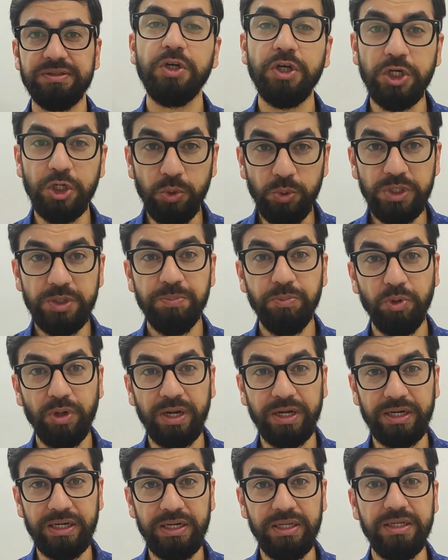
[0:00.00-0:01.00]
Do it
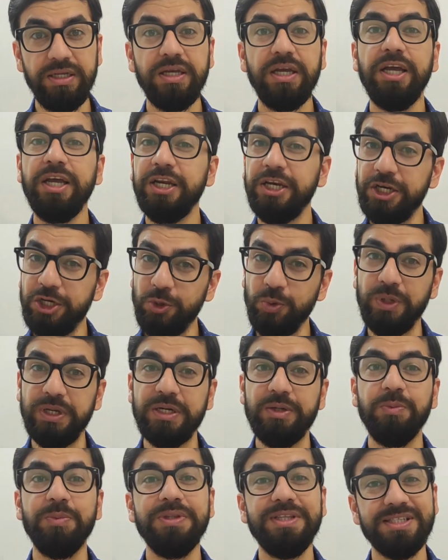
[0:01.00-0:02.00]
politely and do
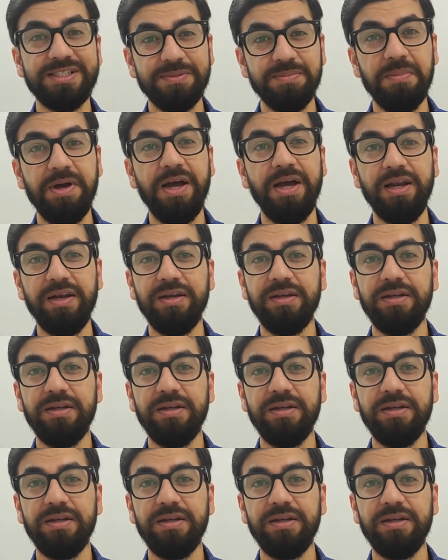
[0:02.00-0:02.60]
it with a smile.